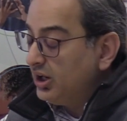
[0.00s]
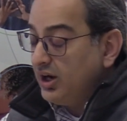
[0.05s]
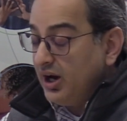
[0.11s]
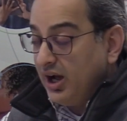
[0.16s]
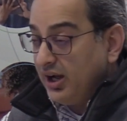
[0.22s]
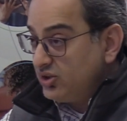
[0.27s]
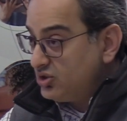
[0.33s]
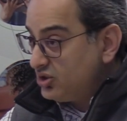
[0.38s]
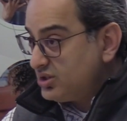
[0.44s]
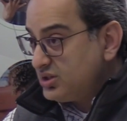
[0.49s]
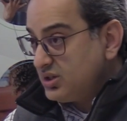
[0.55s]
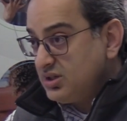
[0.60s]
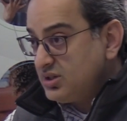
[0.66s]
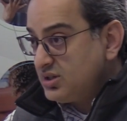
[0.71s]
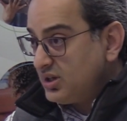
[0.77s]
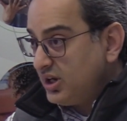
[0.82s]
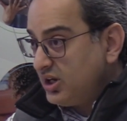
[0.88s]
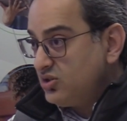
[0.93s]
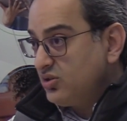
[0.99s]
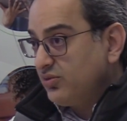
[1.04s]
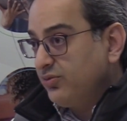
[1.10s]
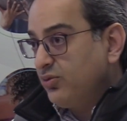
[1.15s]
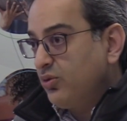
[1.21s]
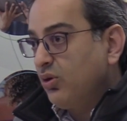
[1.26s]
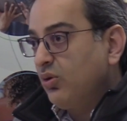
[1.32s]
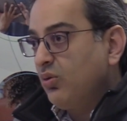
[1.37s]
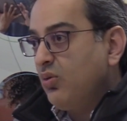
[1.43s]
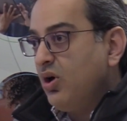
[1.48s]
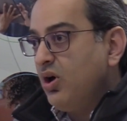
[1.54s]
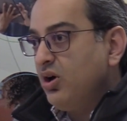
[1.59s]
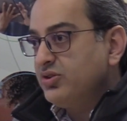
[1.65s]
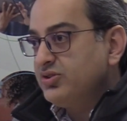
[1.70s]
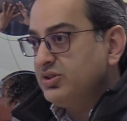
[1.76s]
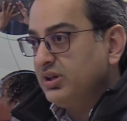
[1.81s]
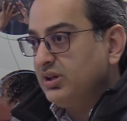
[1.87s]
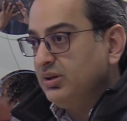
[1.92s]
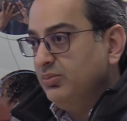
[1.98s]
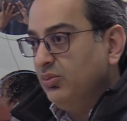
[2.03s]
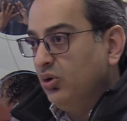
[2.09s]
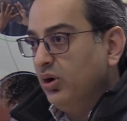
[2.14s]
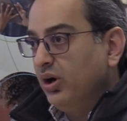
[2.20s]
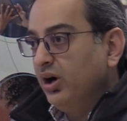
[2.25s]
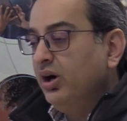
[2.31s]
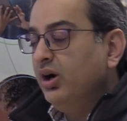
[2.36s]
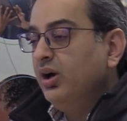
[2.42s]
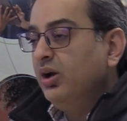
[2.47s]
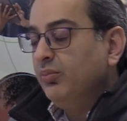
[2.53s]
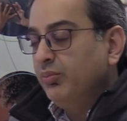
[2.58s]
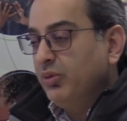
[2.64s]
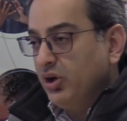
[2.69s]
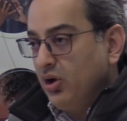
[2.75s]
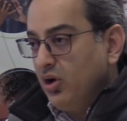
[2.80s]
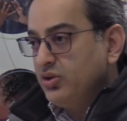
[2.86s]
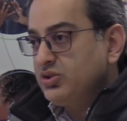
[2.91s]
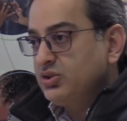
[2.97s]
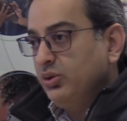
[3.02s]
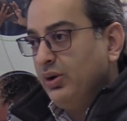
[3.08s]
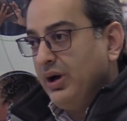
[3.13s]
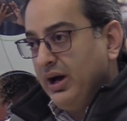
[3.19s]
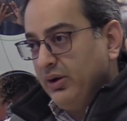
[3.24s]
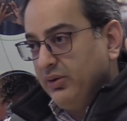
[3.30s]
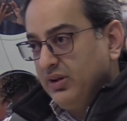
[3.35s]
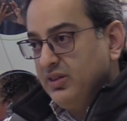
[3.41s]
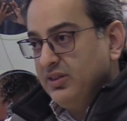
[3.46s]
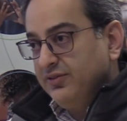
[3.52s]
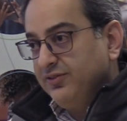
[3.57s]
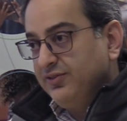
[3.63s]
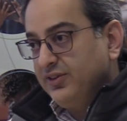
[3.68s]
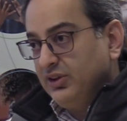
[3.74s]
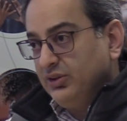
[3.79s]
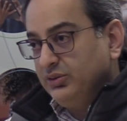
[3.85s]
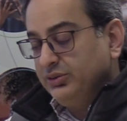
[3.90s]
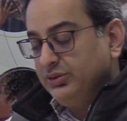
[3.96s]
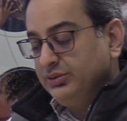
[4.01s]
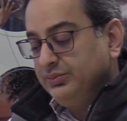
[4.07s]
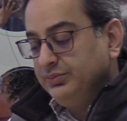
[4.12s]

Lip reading: not just inside your 4 walls anymore, but also out in the field.